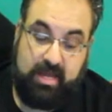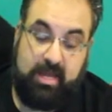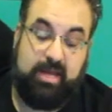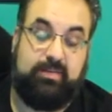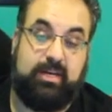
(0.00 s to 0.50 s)

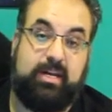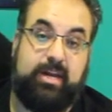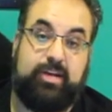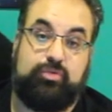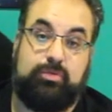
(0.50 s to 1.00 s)
If you get a
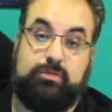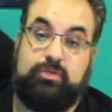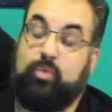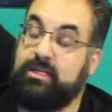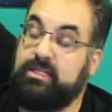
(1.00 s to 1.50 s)
natural
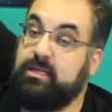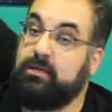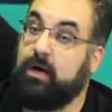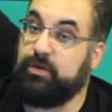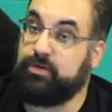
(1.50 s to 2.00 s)
20
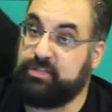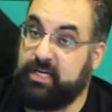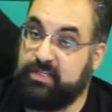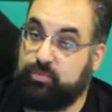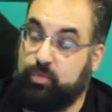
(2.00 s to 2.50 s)
on your
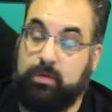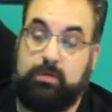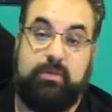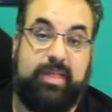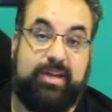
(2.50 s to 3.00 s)
dice roll,
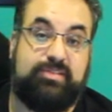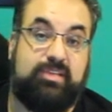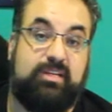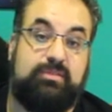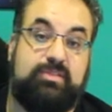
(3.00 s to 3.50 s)
that
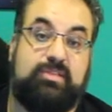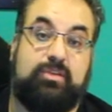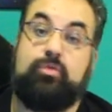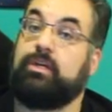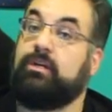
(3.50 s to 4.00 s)
counts as a
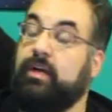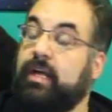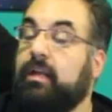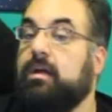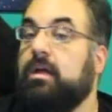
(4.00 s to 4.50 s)
critical hit.
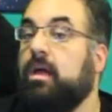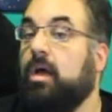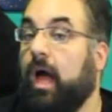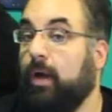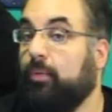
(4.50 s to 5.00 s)

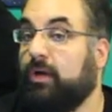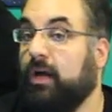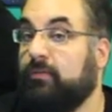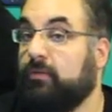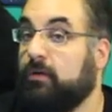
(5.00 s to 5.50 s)
I will
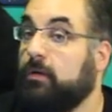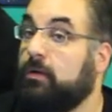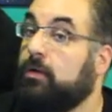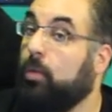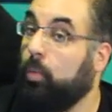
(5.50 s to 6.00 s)
cover
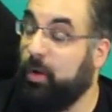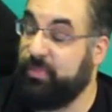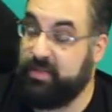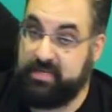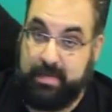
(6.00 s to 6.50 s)
what the
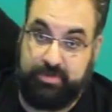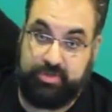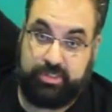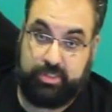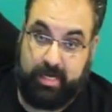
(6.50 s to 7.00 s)
damage
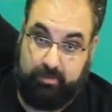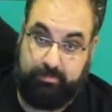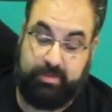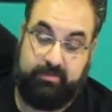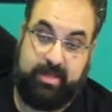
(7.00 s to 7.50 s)

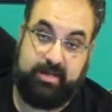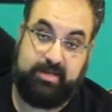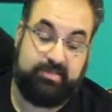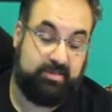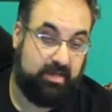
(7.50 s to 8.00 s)
output of that is
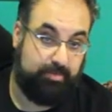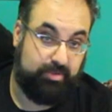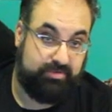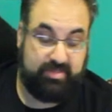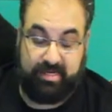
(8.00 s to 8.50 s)
in a couple of
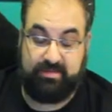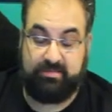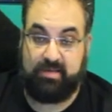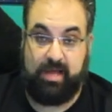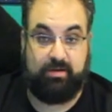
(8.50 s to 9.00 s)
seconds.
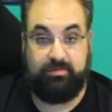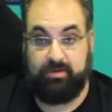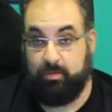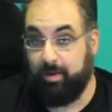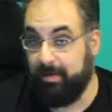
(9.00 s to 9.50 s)
I don't even know
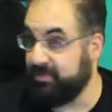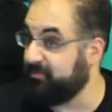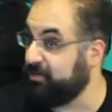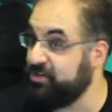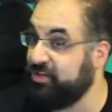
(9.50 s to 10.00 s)
why I'm
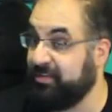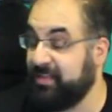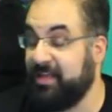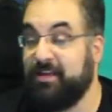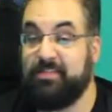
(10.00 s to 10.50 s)
differentiating
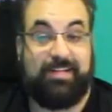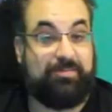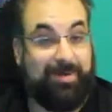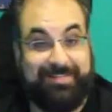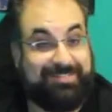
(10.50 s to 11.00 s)
that. That's
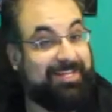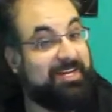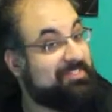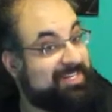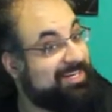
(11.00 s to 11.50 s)
why this line
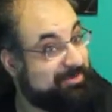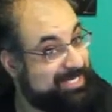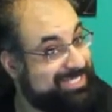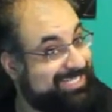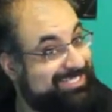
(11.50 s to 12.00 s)
is getting
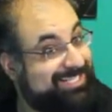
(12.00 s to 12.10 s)
redone.